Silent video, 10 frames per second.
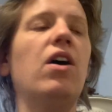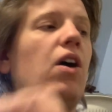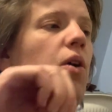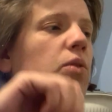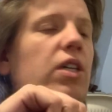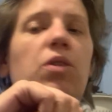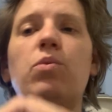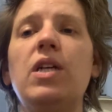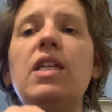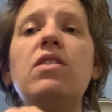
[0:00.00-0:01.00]
holding a
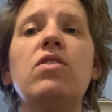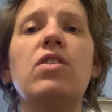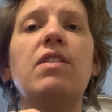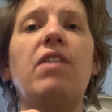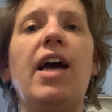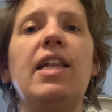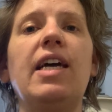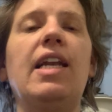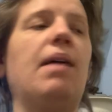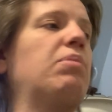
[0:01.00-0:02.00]
really sturdy
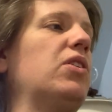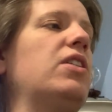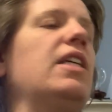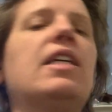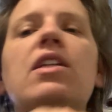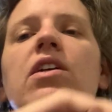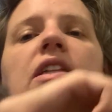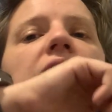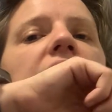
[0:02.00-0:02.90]
violin and particularly